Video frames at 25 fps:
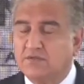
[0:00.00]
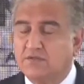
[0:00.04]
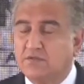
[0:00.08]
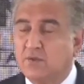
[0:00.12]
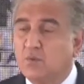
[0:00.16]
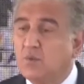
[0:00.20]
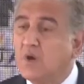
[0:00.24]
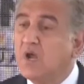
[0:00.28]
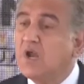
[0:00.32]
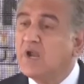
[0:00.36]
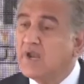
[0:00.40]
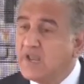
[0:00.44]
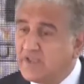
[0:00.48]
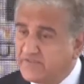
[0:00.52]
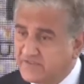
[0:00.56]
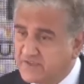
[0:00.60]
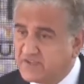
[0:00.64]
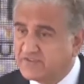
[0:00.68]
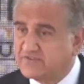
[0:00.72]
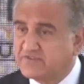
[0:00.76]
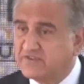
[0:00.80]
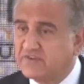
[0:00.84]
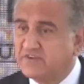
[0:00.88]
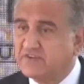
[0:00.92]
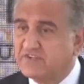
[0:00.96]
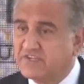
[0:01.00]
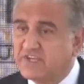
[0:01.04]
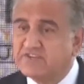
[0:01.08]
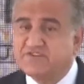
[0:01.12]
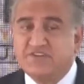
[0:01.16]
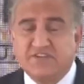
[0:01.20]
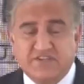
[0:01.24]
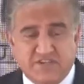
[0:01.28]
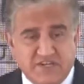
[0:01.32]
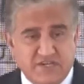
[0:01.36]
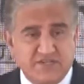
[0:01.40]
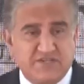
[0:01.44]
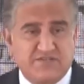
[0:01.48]
The world is concerned. Yes,
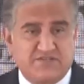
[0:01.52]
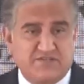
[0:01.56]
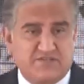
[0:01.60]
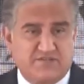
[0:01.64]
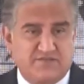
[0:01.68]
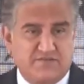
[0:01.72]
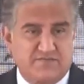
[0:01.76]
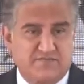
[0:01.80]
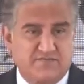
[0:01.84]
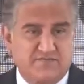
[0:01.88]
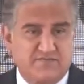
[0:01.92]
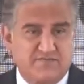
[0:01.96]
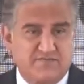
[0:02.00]
it is.